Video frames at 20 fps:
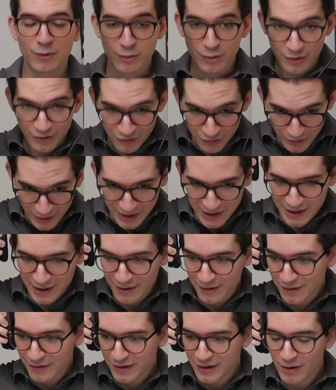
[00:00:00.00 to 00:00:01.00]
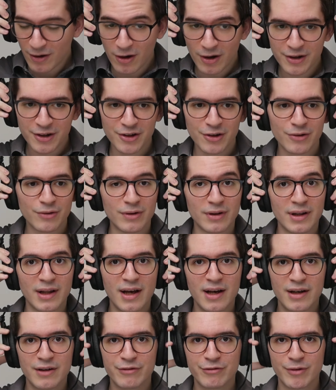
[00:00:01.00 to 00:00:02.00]
order to hear the audio
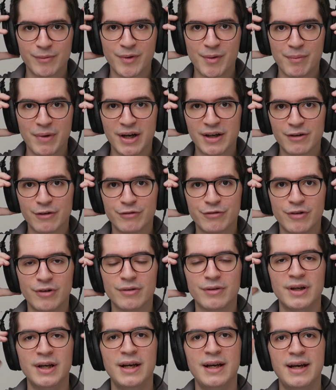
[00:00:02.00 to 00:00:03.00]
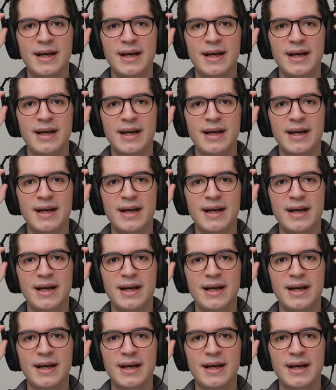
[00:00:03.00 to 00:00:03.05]
live from the microphone,